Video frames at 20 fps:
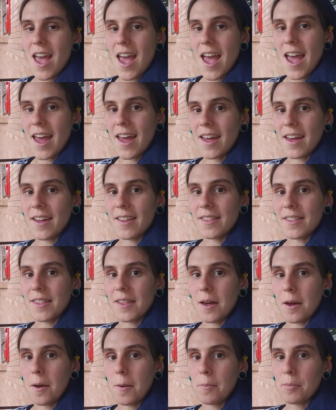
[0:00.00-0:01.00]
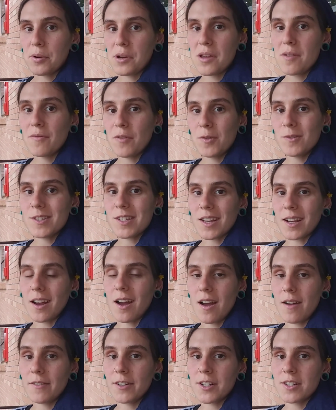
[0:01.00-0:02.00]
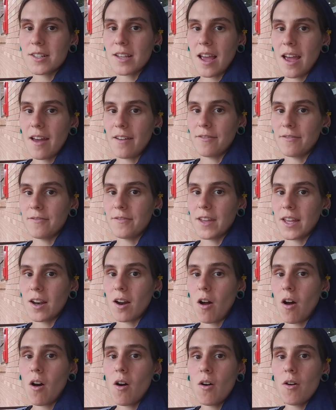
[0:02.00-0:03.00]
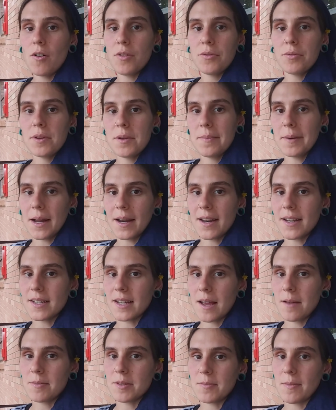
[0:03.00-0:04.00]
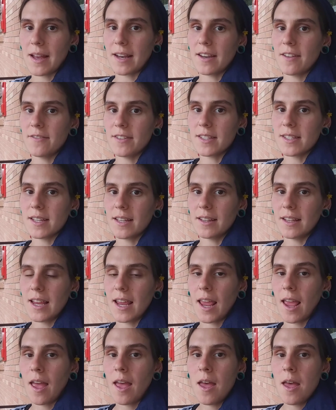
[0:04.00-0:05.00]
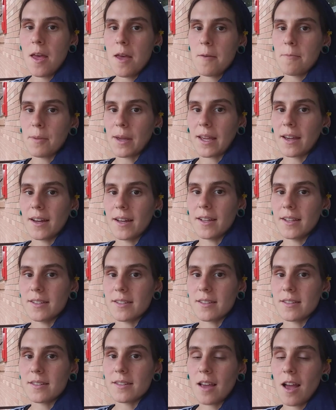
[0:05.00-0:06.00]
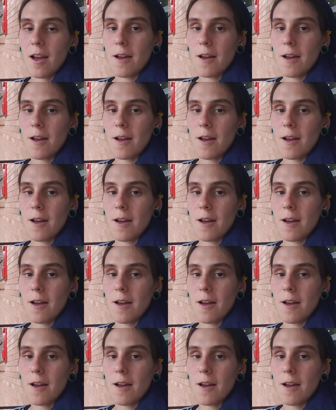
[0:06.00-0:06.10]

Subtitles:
And the pre-folds and covers have fit all 3 body types magnificently because